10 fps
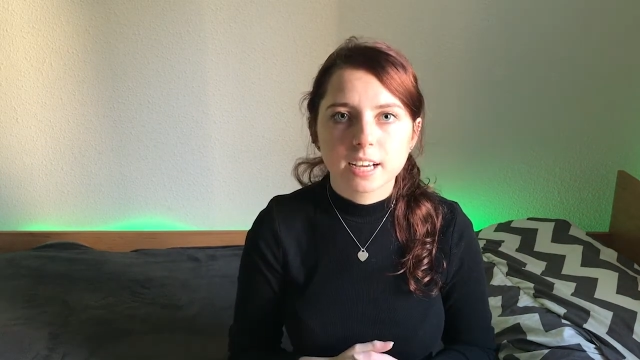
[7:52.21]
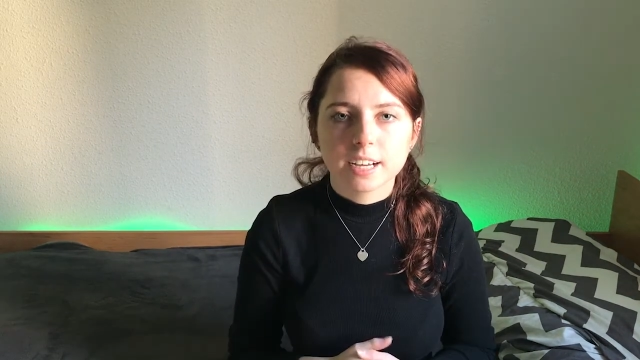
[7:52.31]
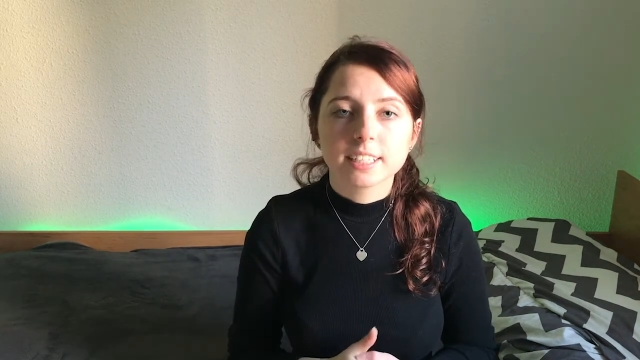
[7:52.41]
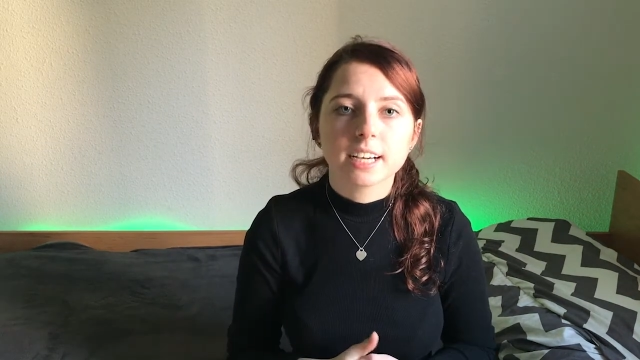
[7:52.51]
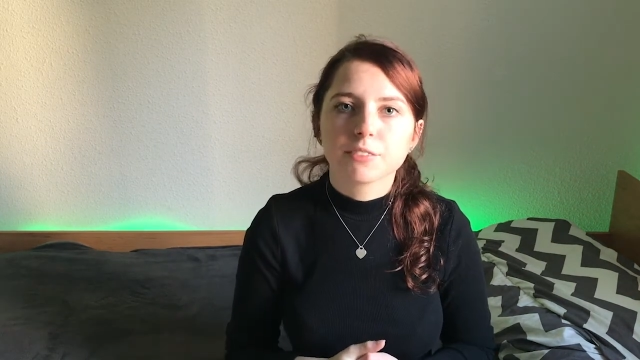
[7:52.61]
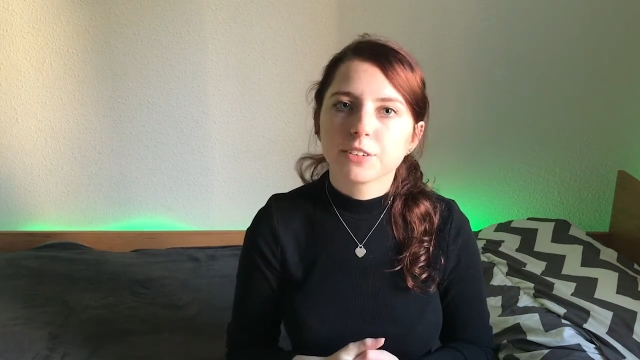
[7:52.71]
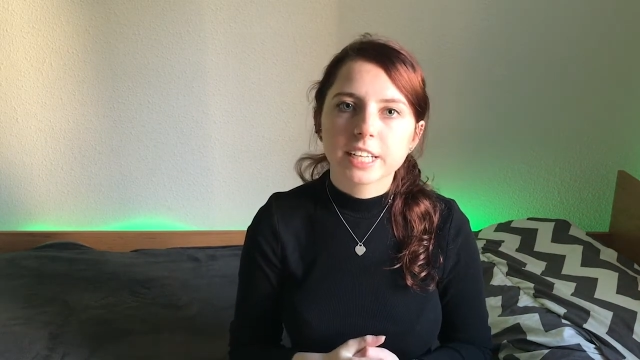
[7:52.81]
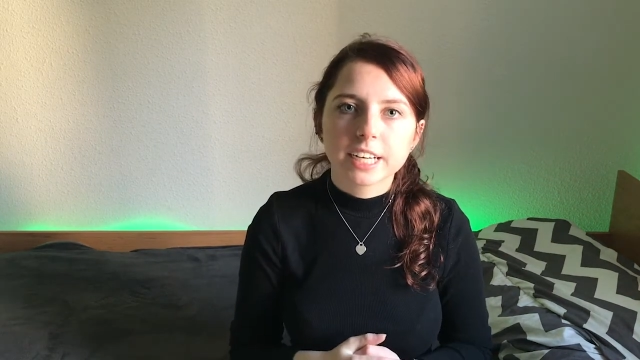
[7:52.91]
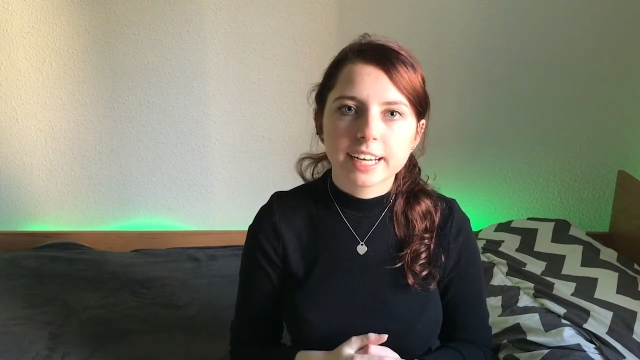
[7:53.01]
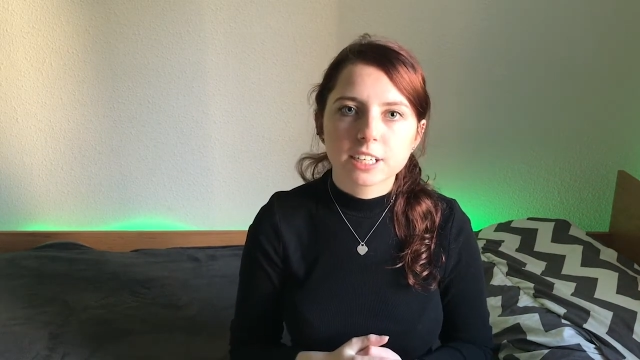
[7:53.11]
And yeah, if you
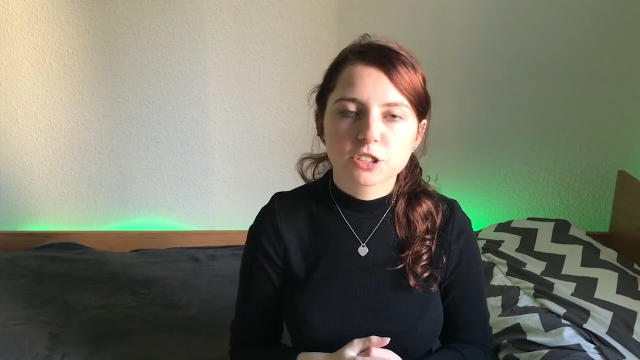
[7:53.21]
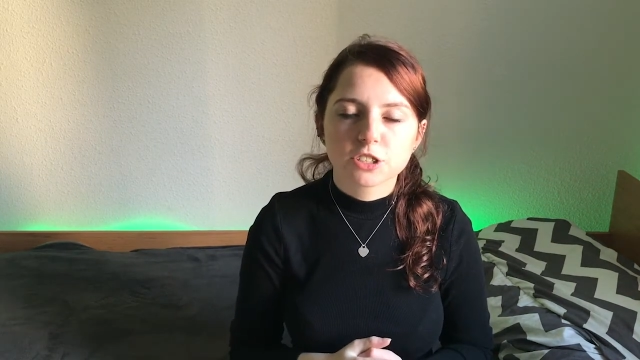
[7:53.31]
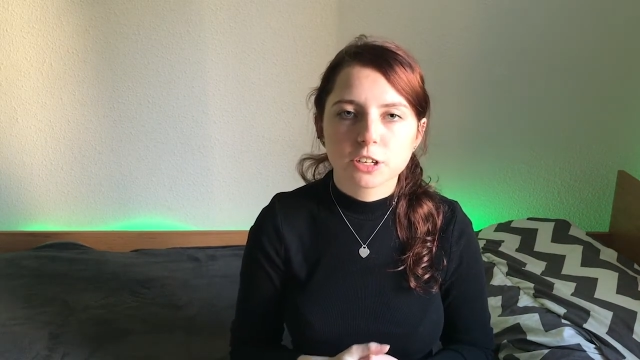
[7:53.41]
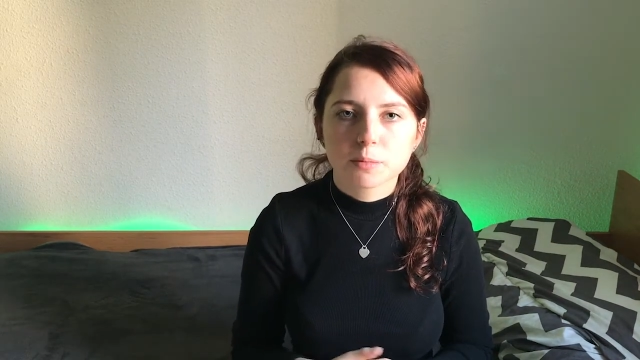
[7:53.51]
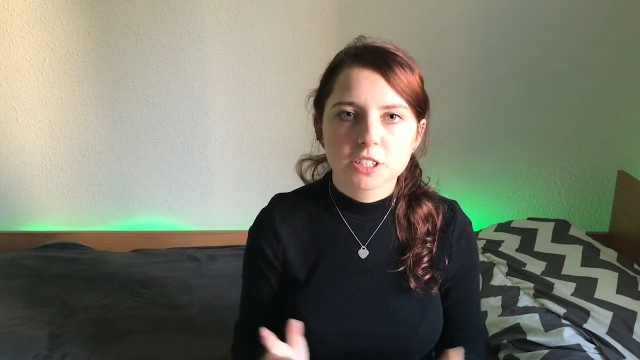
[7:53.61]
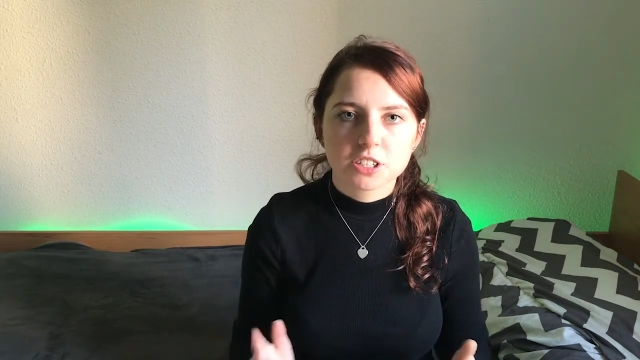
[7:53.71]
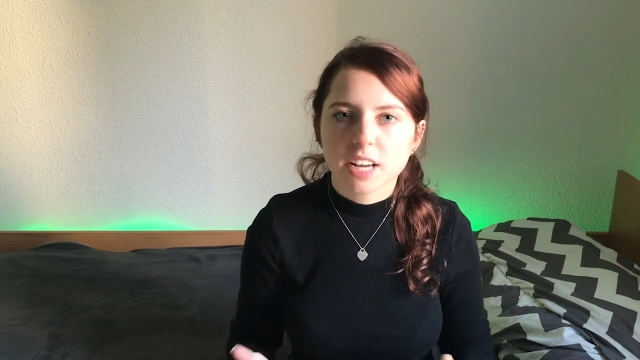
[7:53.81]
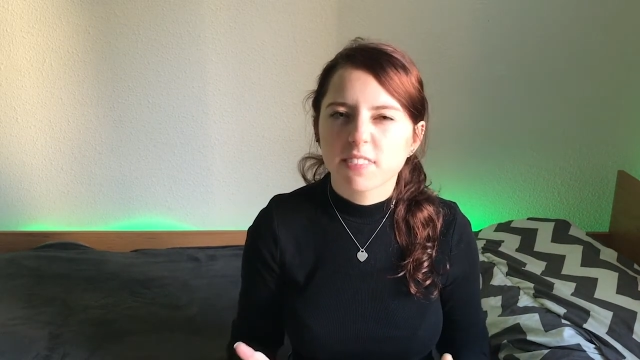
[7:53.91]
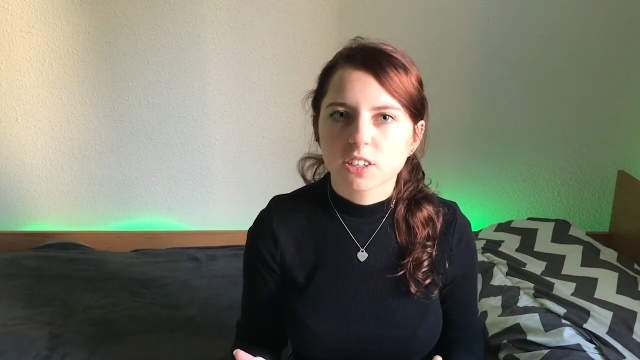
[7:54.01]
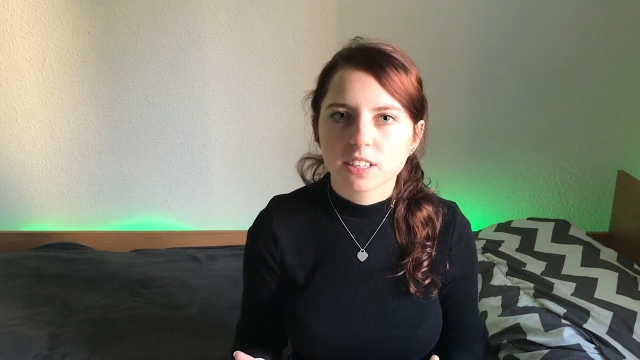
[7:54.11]
need any extra documents, just
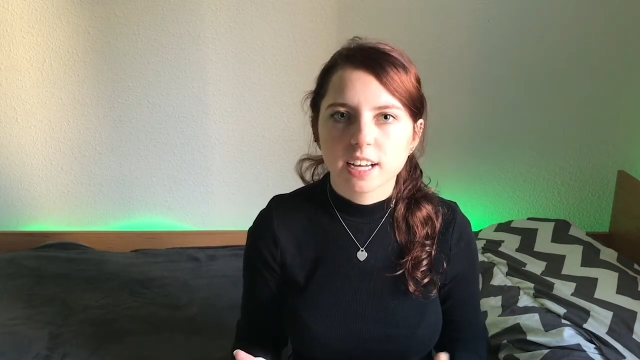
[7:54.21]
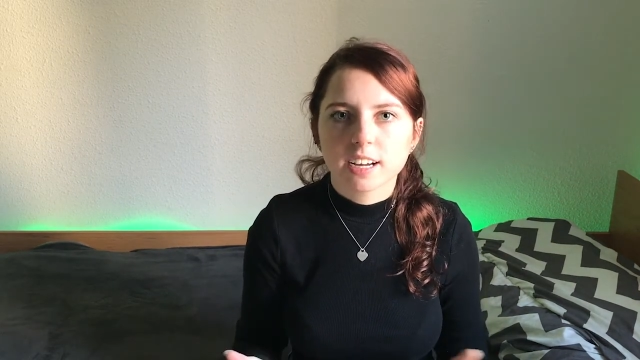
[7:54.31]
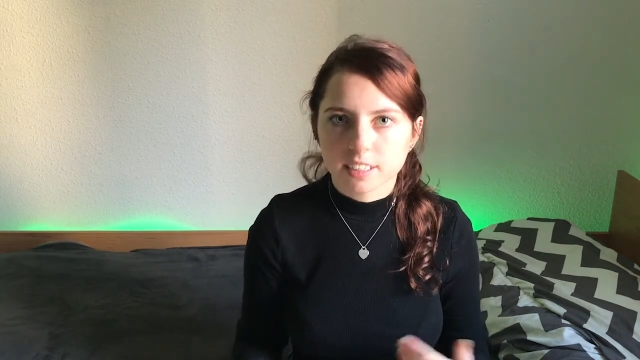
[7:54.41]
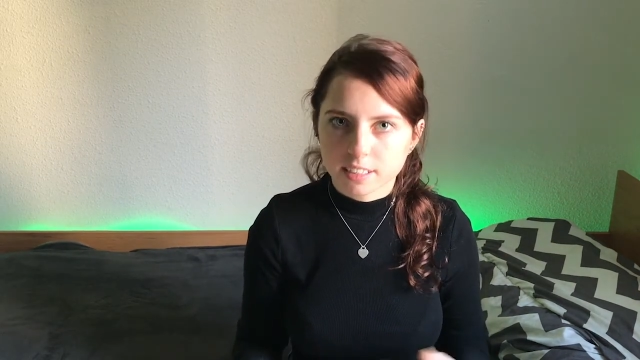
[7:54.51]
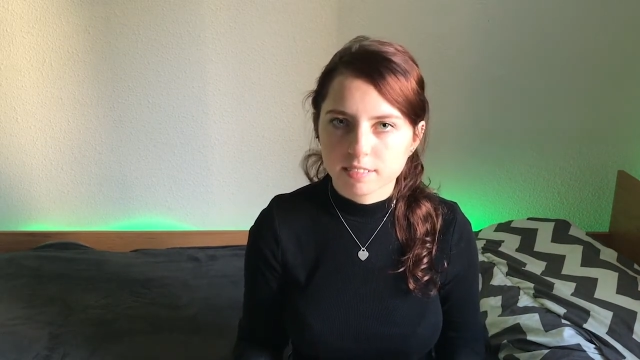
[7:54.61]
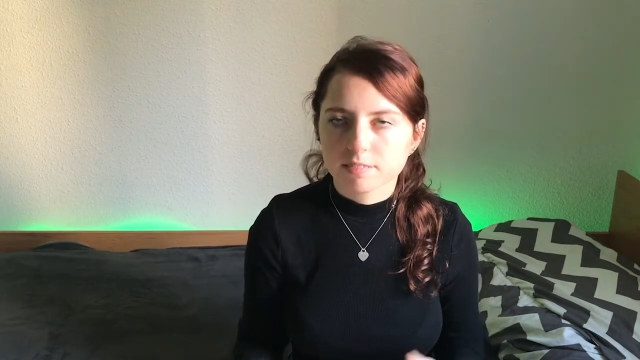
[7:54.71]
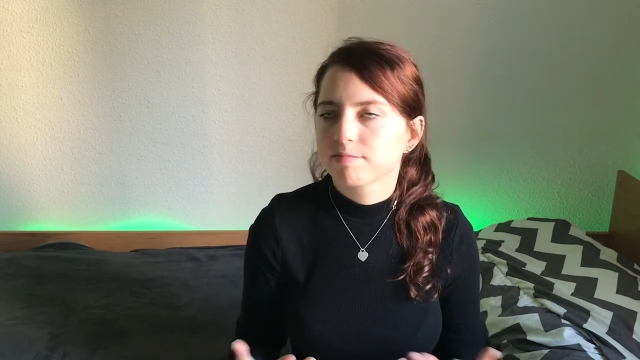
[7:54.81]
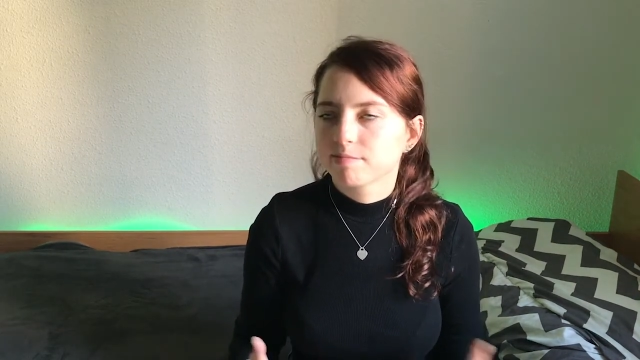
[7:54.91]
have a look at that, and